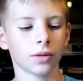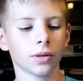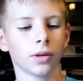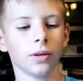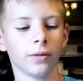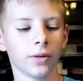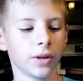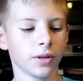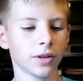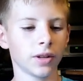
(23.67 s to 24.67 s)
So
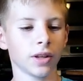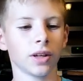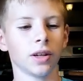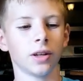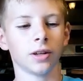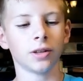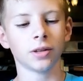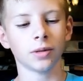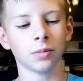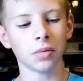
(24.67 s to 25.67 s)
first you get a
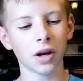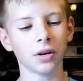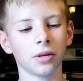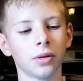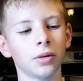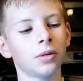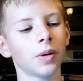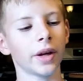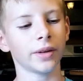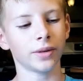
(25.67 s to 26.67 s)
bottle.
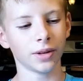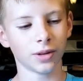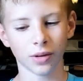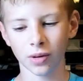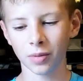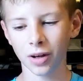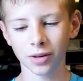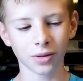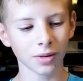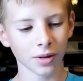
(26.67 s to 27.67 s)
I use a soda
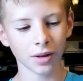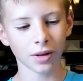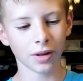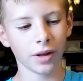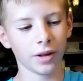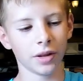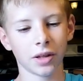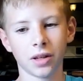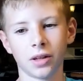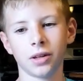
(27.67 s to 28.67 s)
bottle. Then you
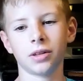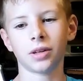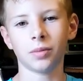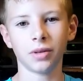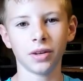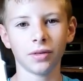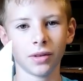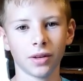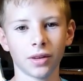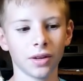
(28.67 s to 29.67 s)
get a sharp knife
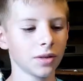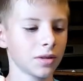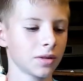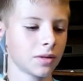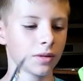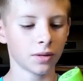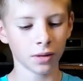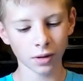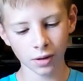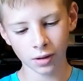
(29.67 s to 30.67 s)
like this.
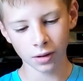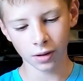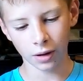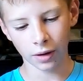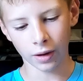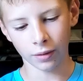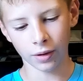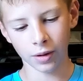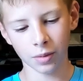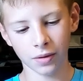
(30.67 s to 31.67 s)
Then
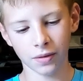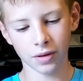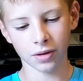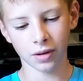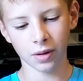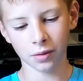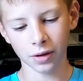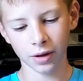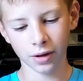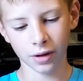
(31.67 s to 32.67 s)
right above this label
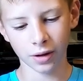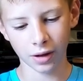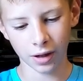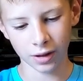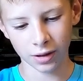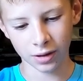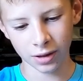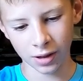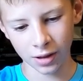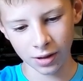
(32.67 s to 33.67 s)
here, I just
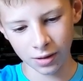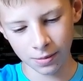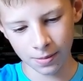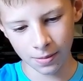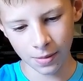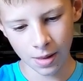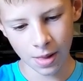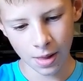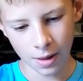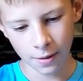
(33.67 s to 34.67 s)
cut
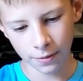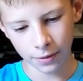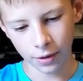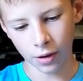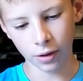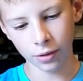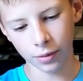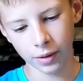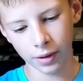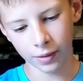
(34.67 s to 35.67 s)
all the way